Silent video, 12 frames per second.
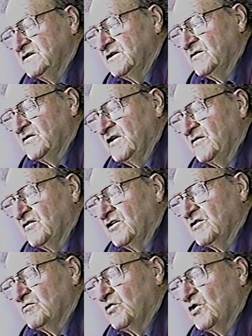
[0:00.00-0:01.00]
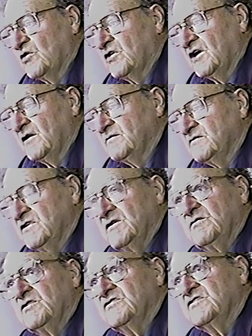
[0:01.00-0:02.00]
know, and everything broke up, they
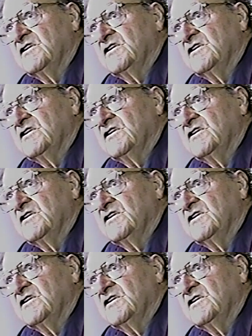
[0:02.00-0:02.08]
most